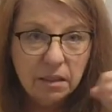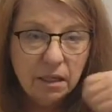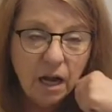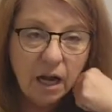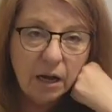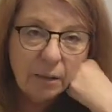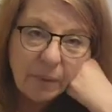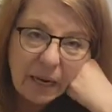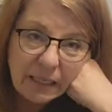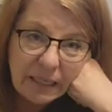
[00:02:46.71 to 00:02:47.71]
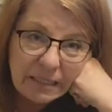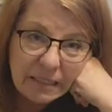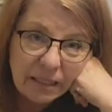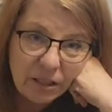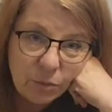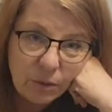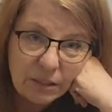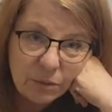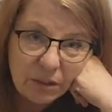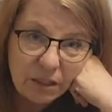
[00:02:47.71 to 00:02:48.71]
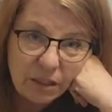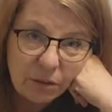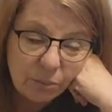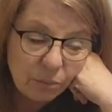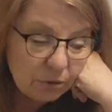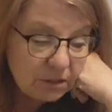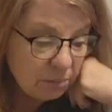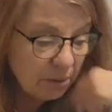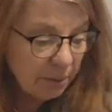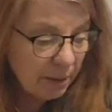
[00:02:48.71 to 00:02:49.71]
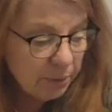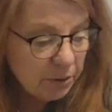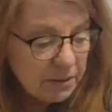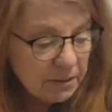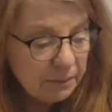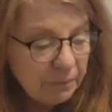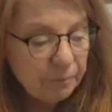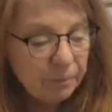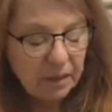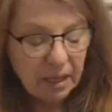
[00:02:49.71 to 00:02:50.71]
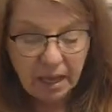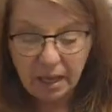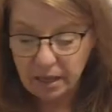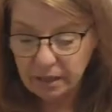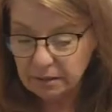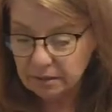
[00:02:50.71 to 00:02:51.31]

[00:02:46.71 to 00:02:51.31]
I like to get the ones with the roasted bell peppers, and